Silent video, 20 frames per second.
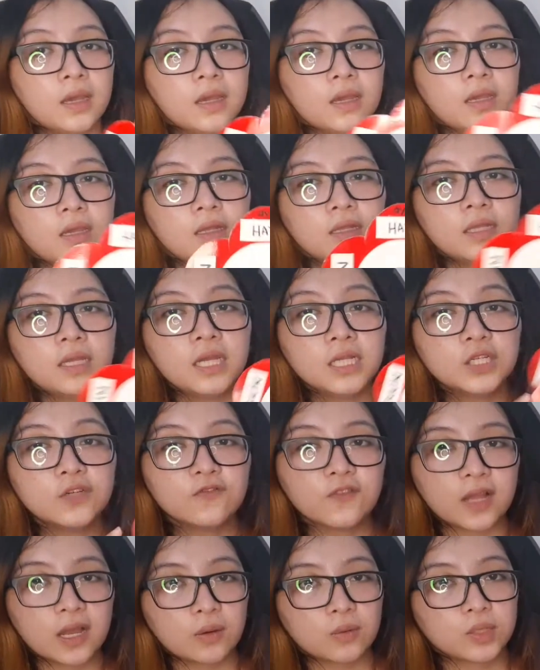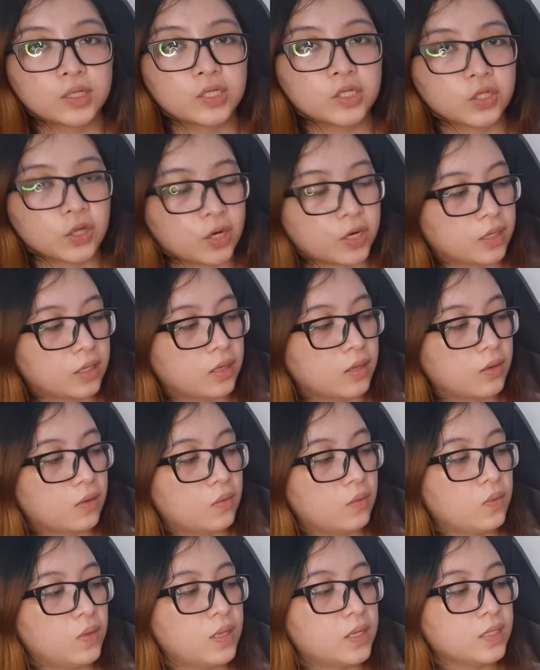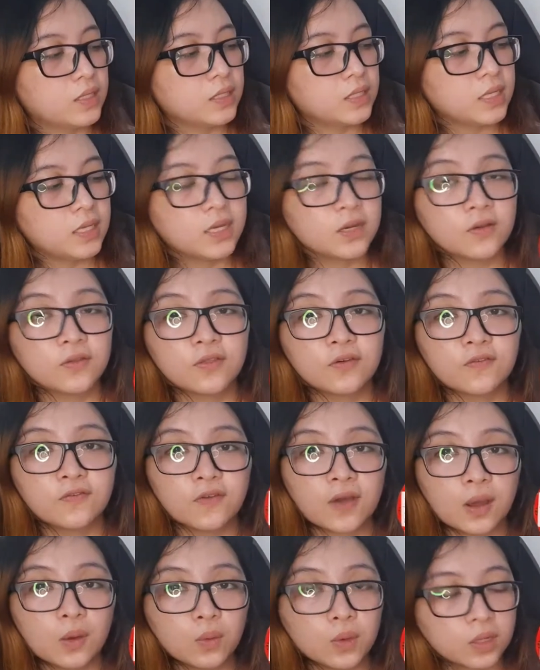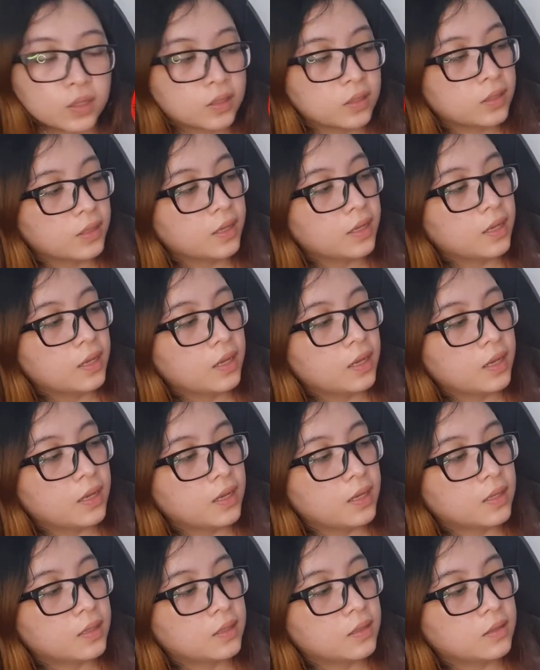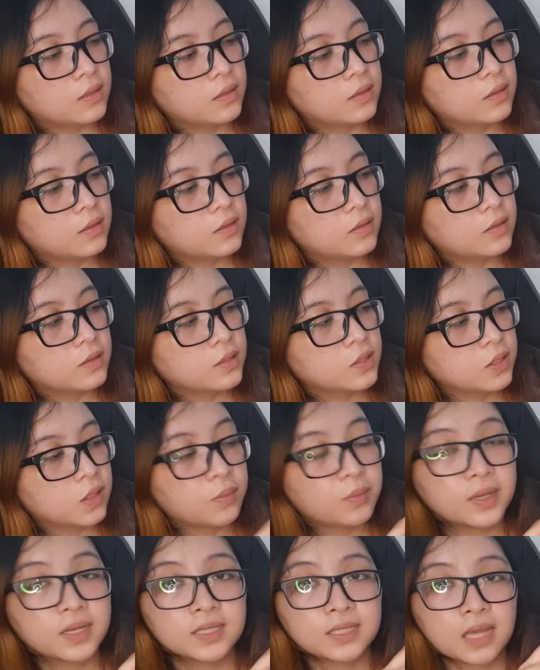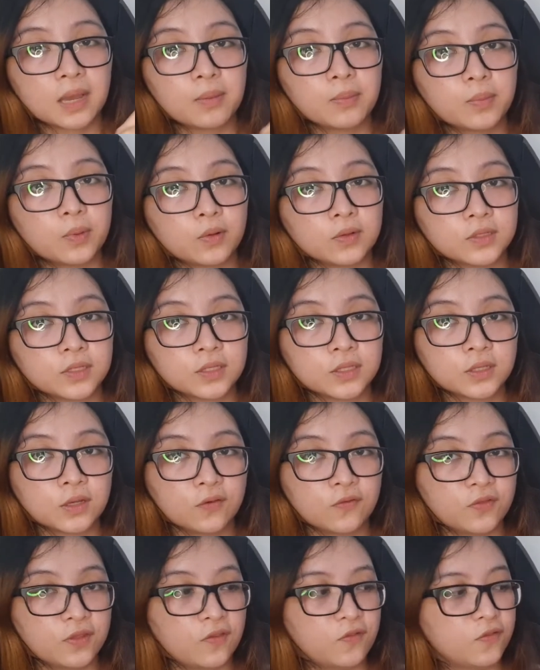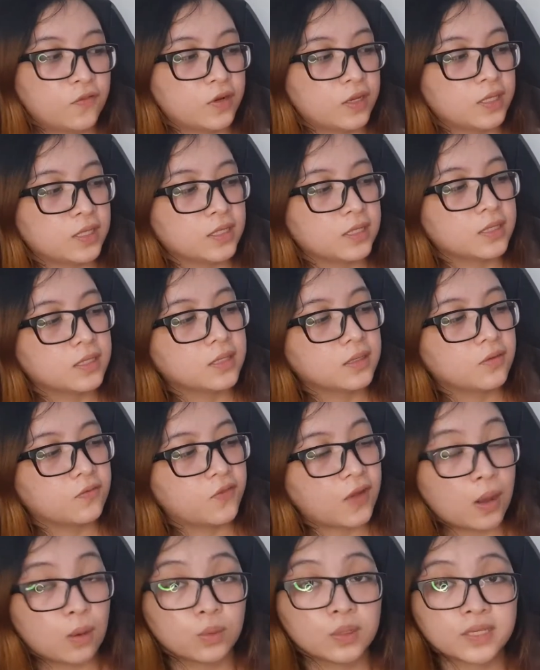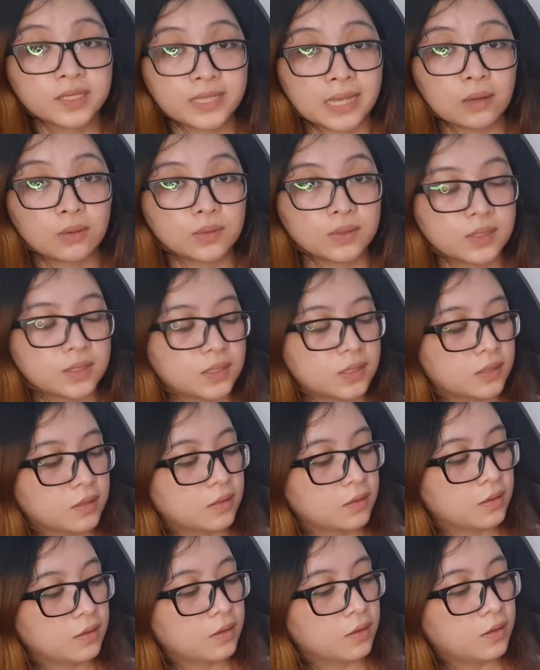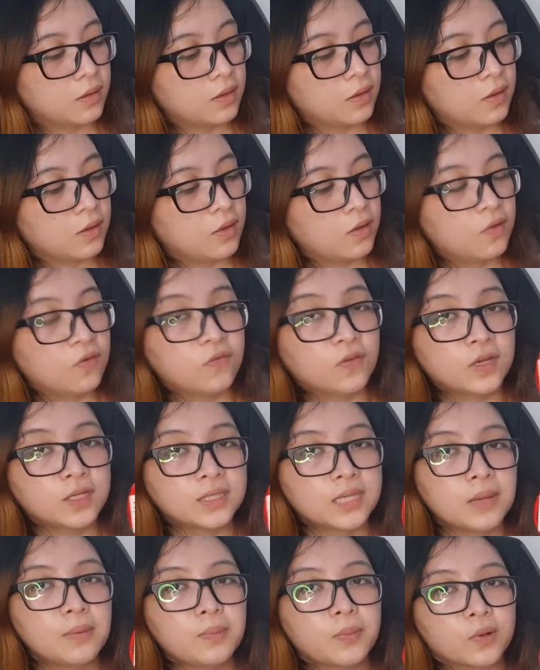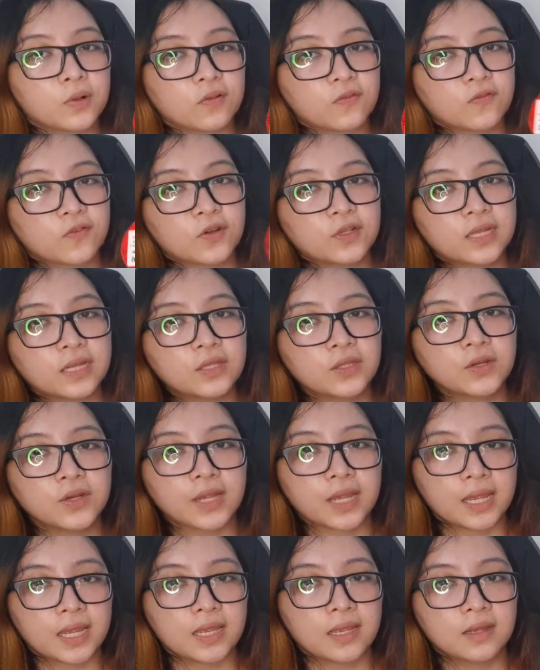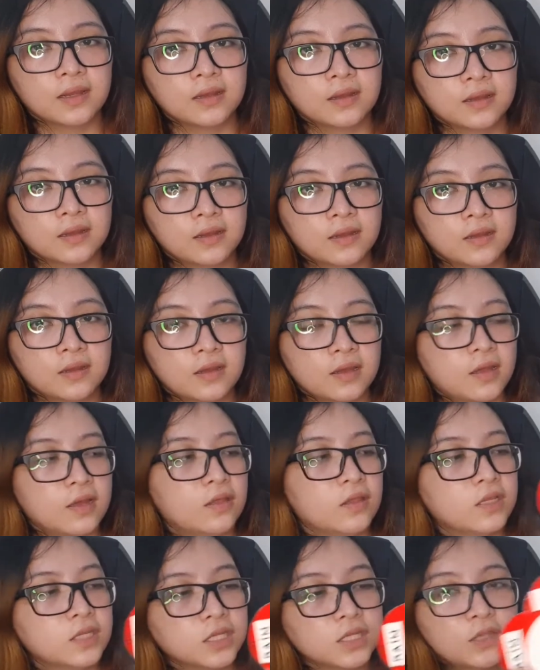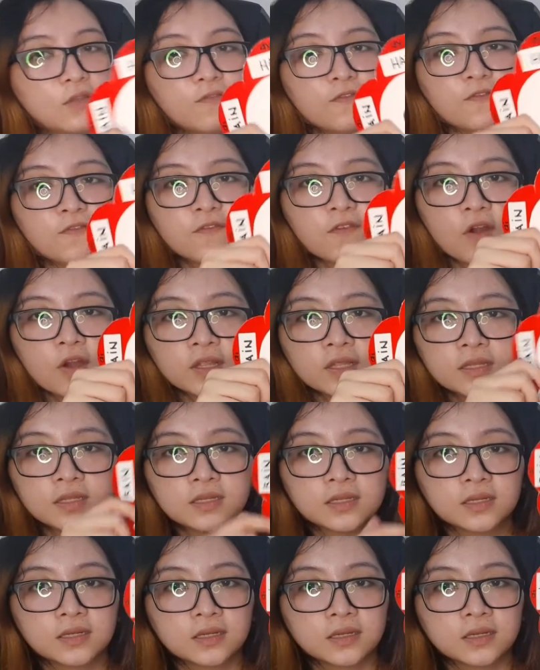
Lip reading: In each flower chart, we can see here the vowel and some examples of different vowel sounds. For example, for letter A, this is the front,